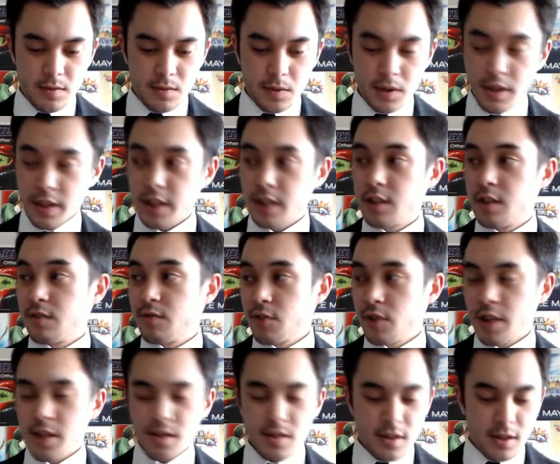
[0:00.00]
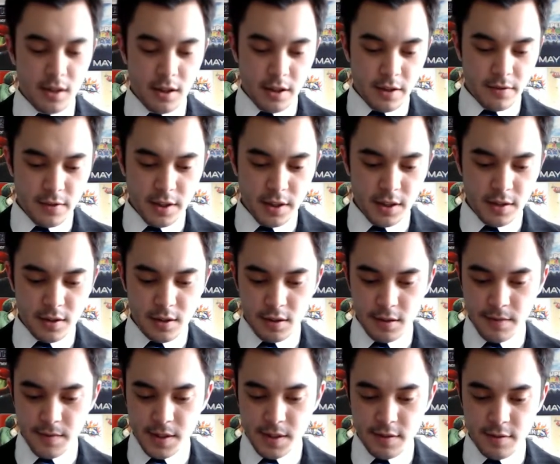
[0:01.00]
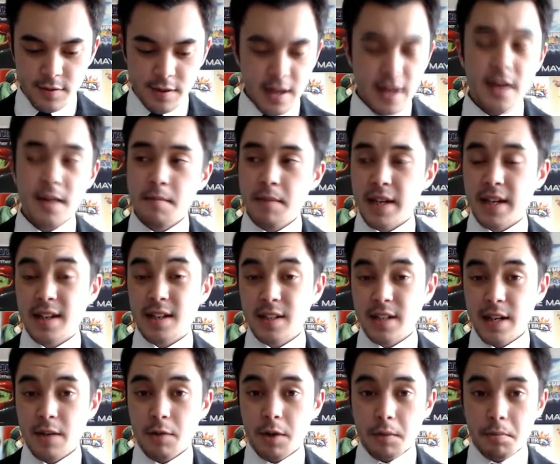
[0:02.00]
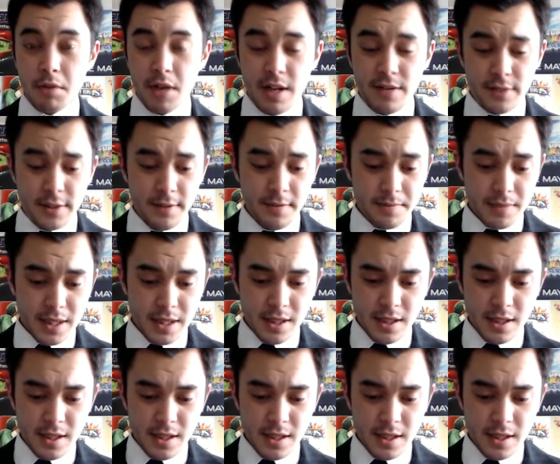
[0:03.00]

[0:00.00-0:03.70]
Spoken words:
really good for us in the long run in terms of making a day one profit.